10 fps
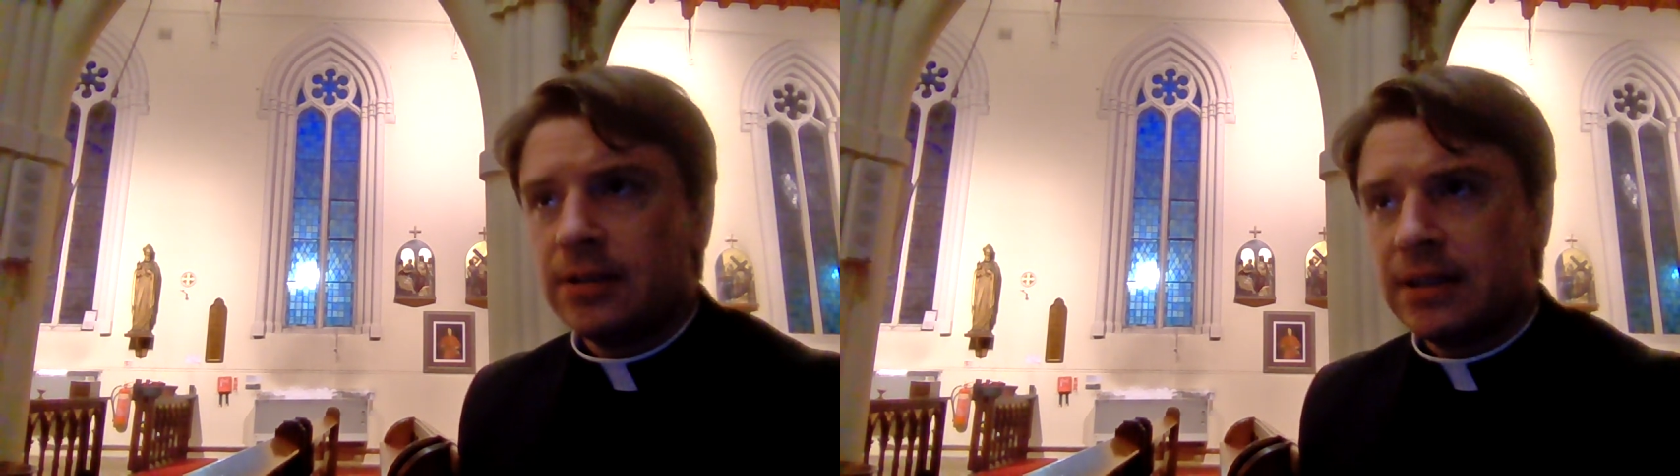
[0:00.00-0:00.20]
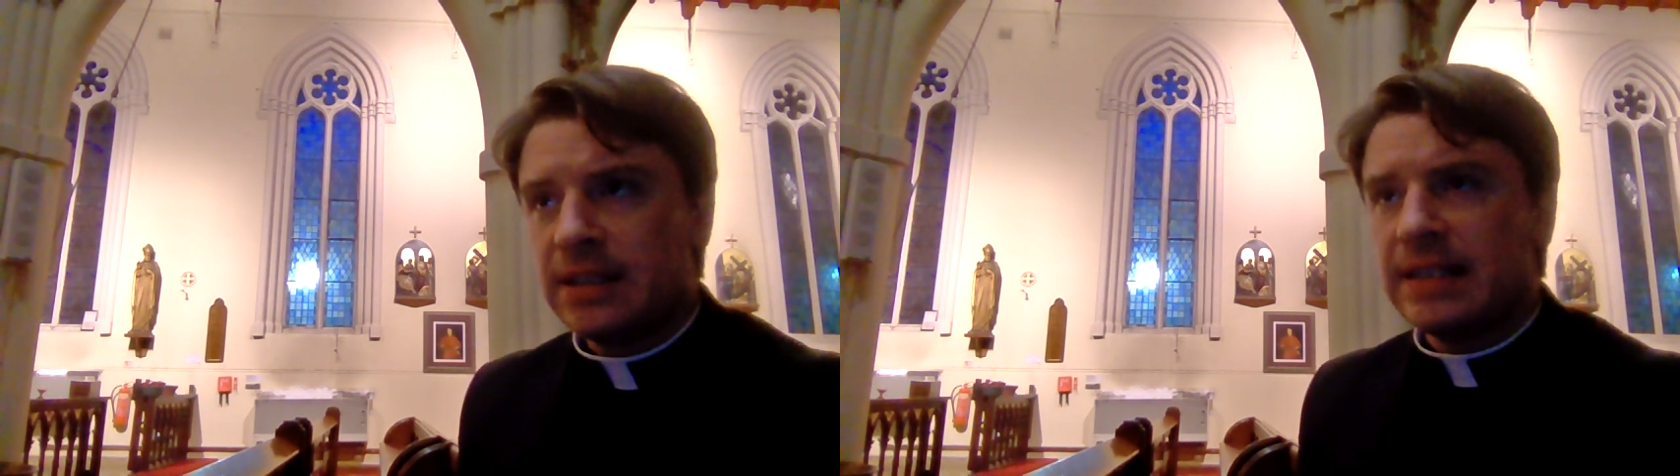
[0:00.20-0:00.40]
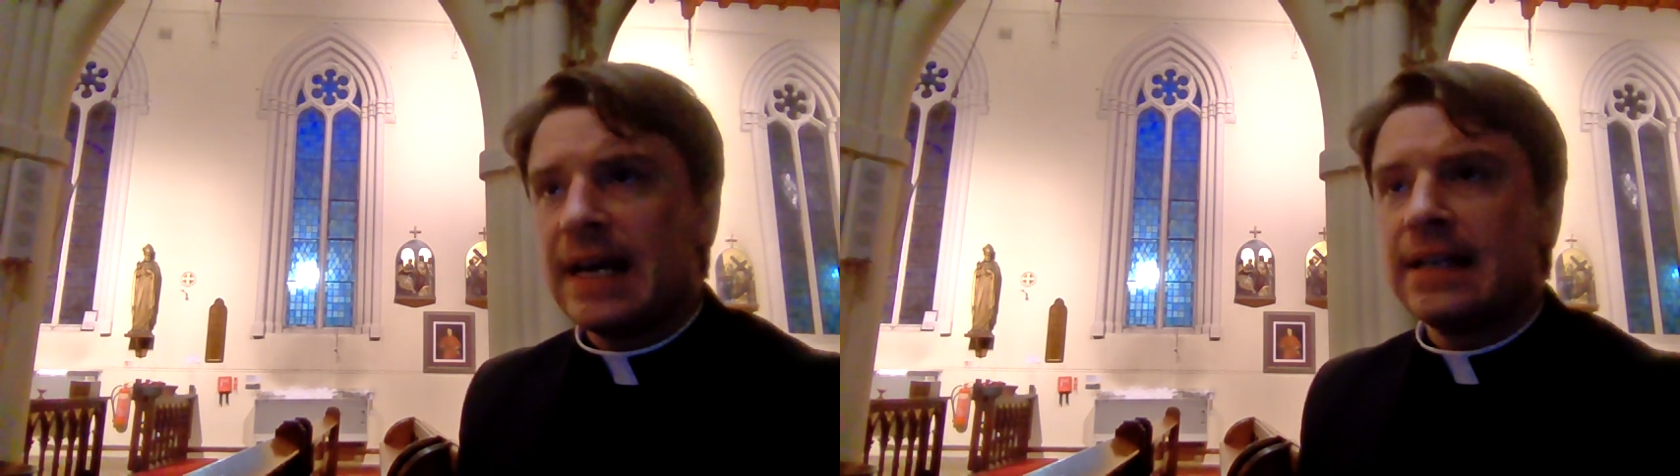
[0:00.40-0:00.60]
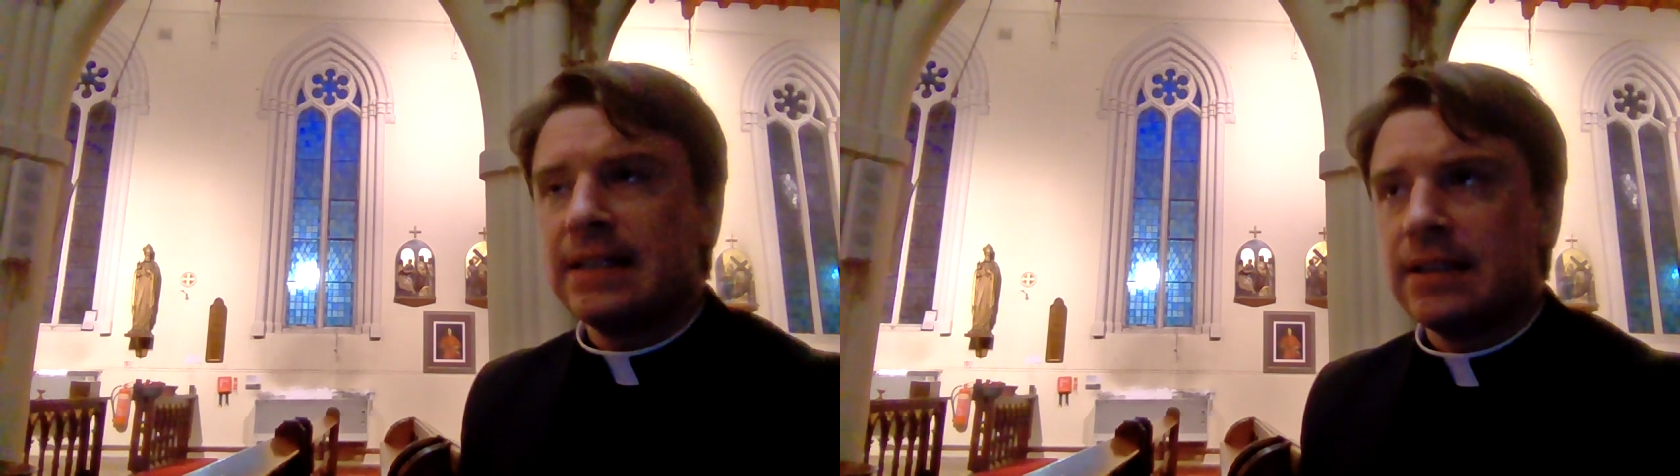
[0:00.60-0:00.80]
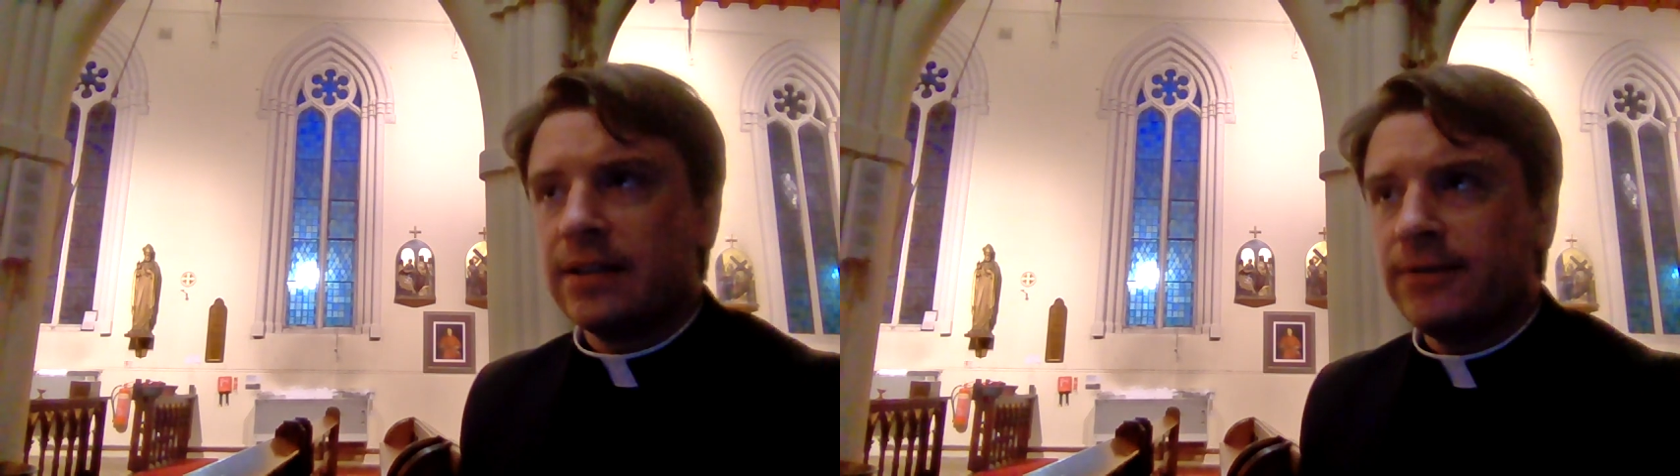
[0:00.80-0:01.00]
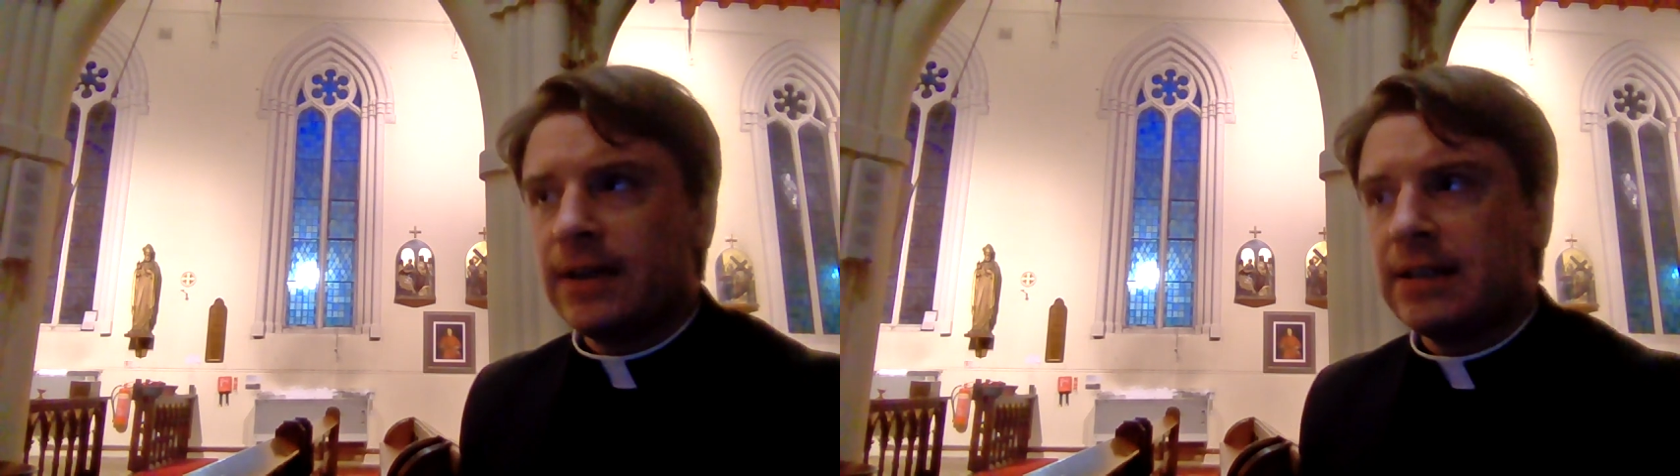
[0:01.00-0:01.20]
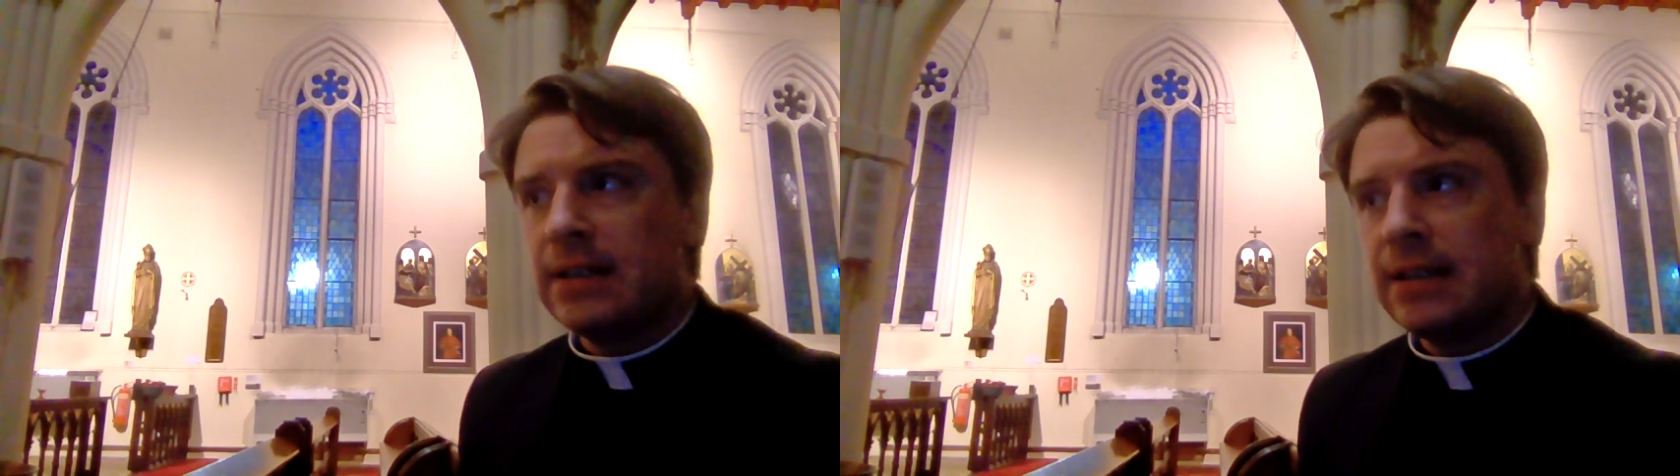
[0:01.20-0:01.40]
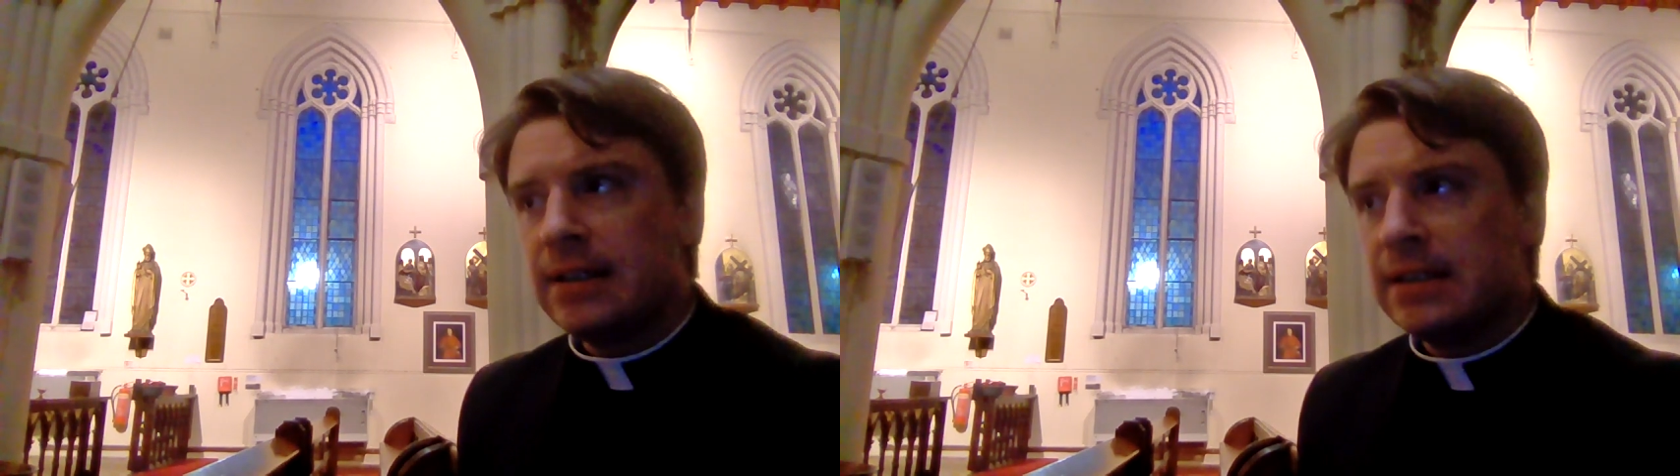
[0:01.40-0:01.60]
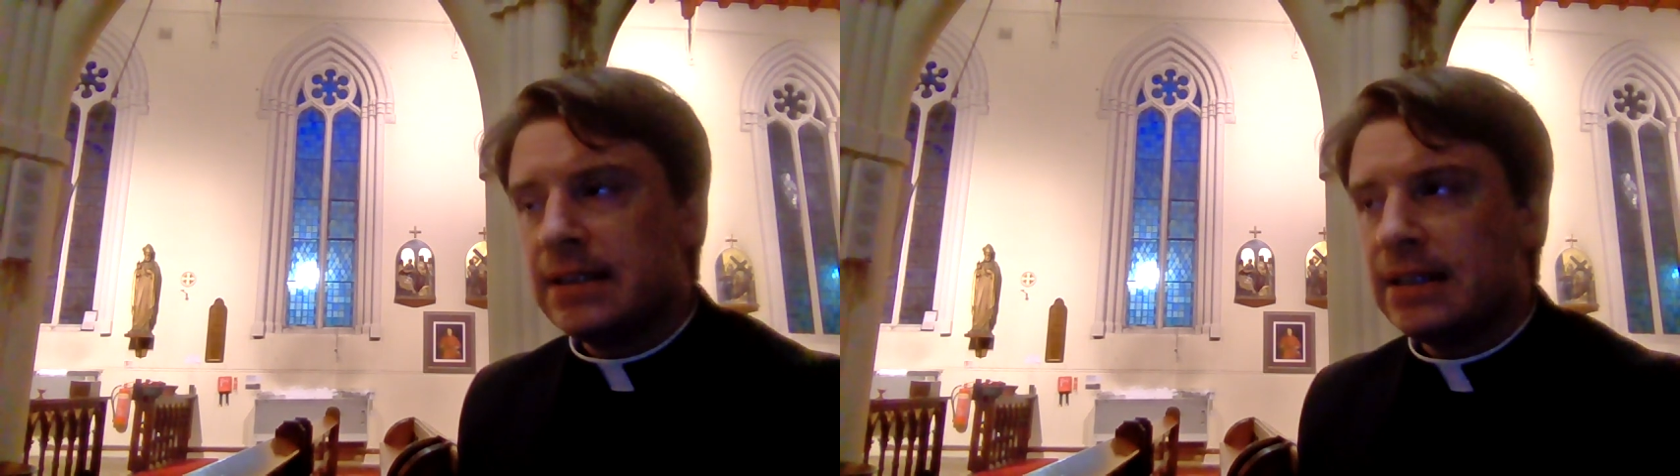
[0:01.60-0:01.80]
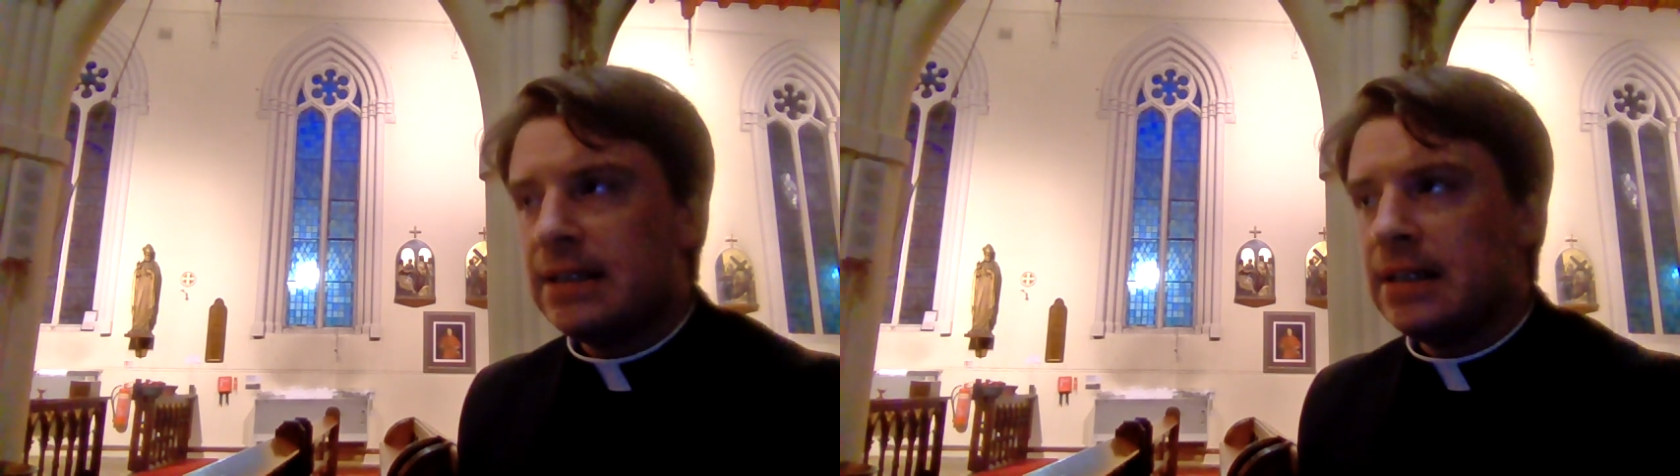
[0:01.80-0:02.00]
stance as a victor,
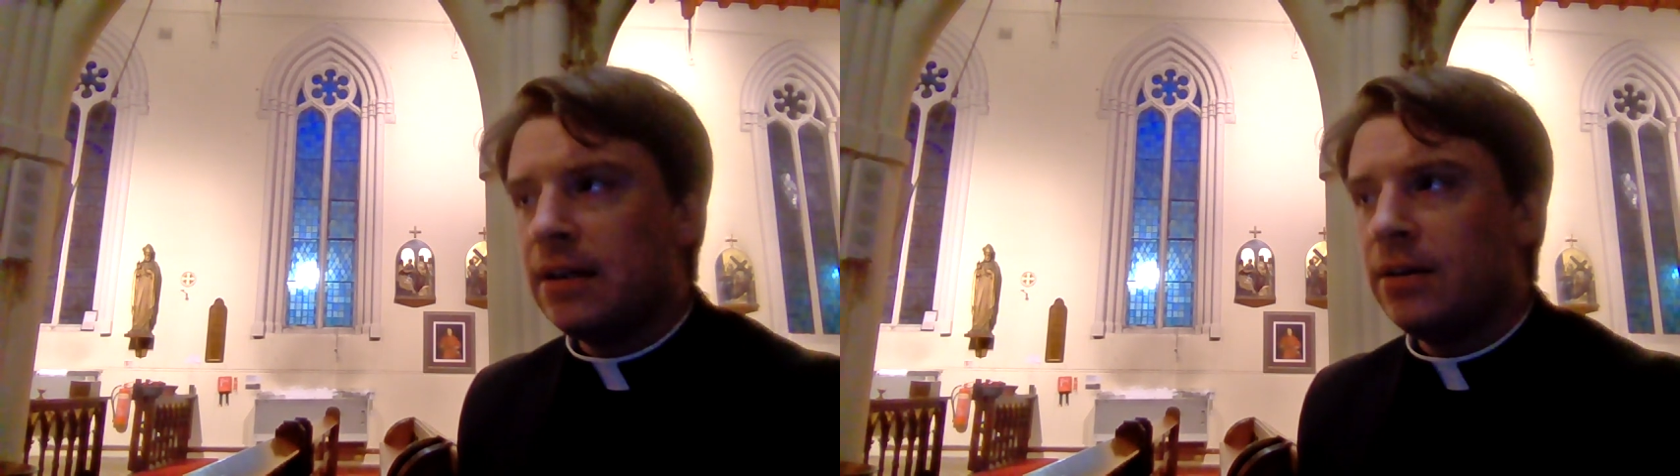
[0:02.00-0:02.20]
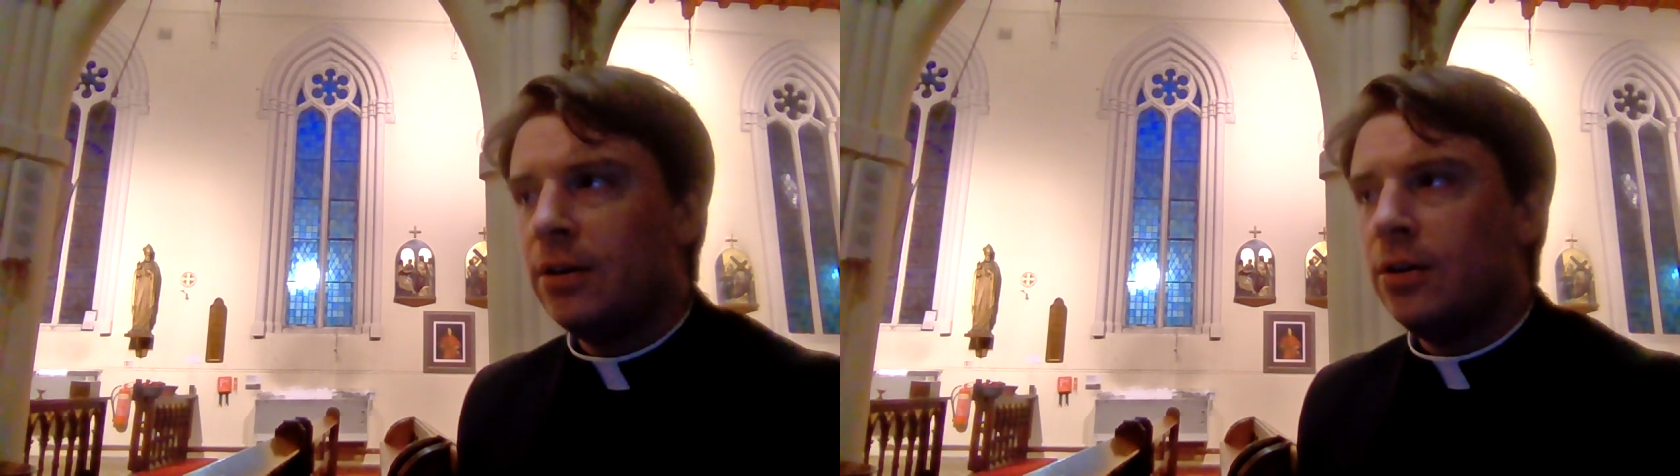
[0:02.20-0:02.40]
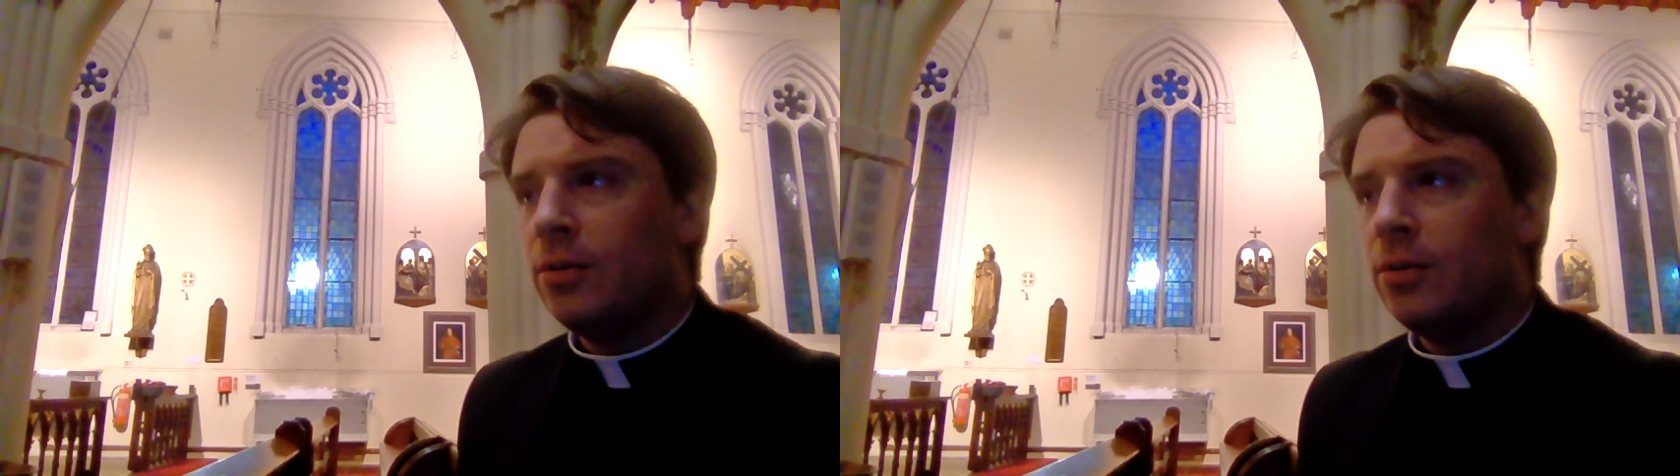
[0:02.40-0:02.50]
sitting,